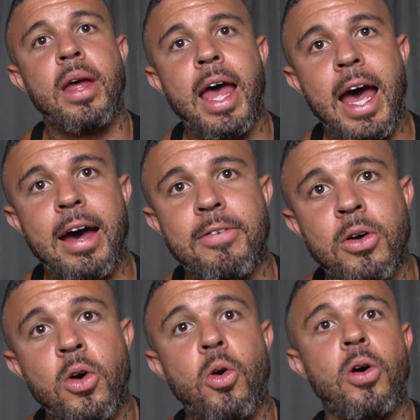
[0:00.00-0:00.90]

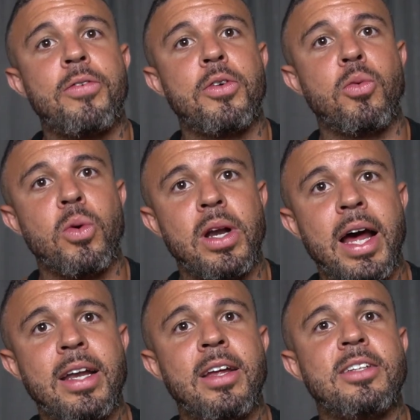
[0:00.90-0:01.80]
have, or if you were
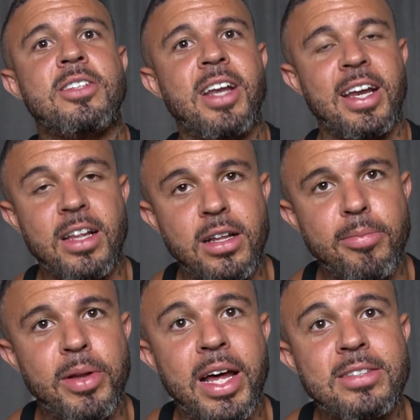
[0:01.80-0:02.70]
not genetically
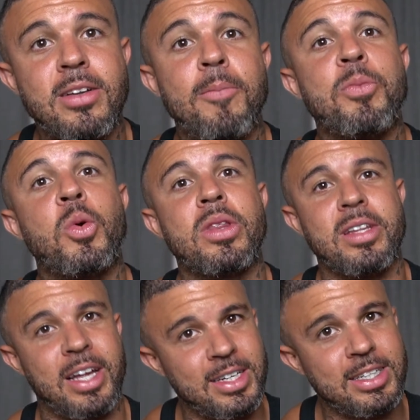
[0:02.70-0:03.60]
blessed with a
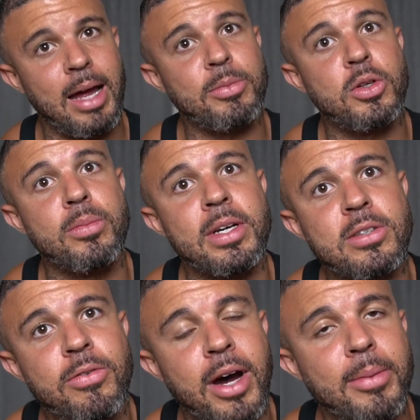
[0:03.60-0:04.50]
lot of type 2
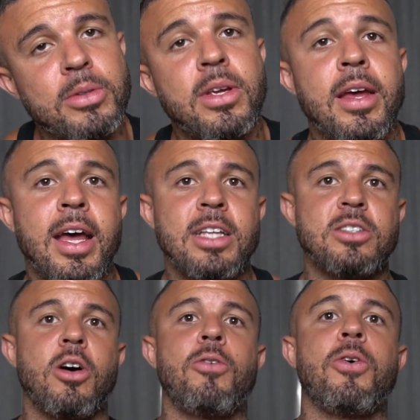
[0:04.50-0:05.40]
muscle fibers and
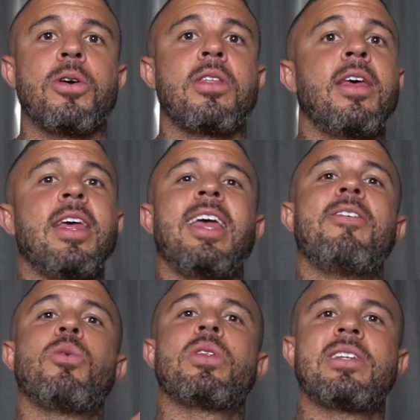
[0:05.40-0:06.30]
so forth,
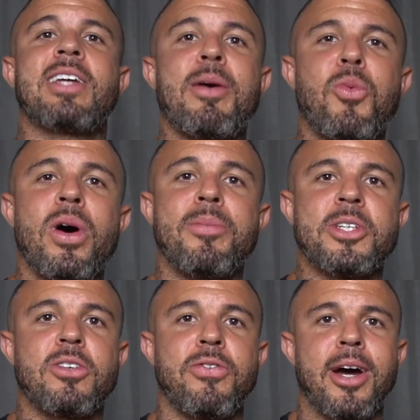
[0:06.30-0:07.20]
even with the type 1
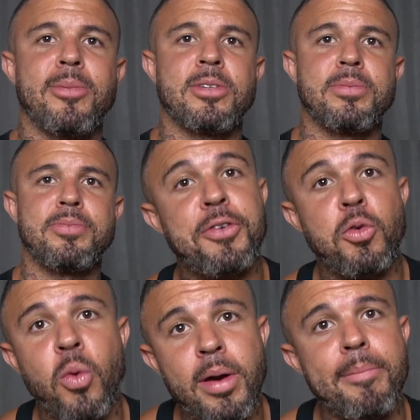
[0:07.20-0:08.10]
muscle fibers. If
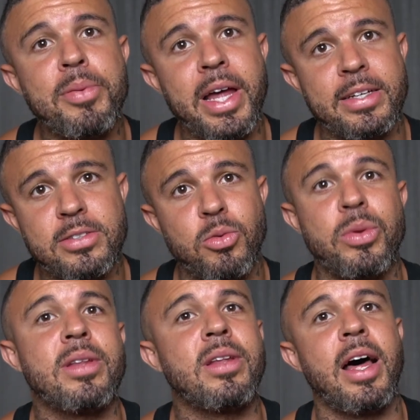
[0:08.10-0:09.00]
you weren't blessed
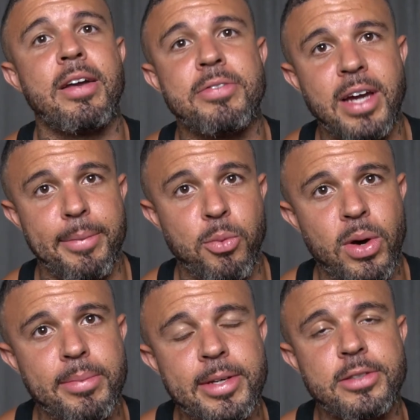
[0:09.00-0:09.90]
with a lot of type 1
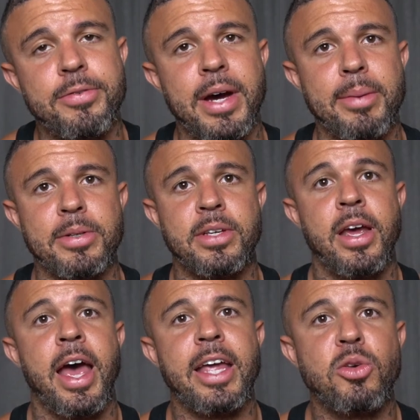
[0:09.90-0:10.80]
muscle fibers
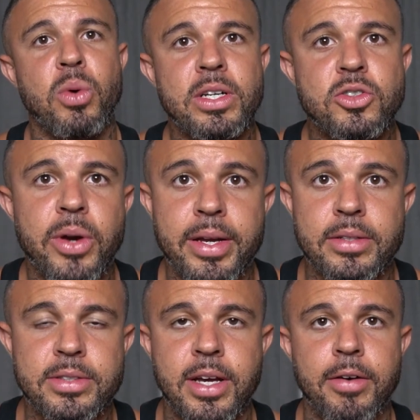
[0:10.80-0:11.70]
and you want to train
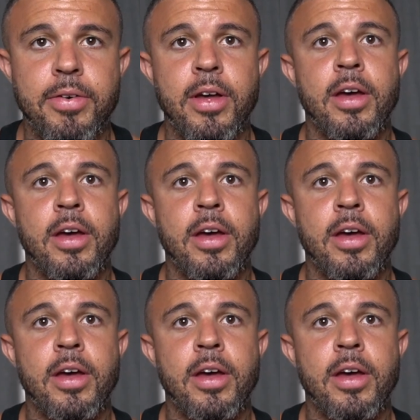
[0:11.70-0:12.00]
yourself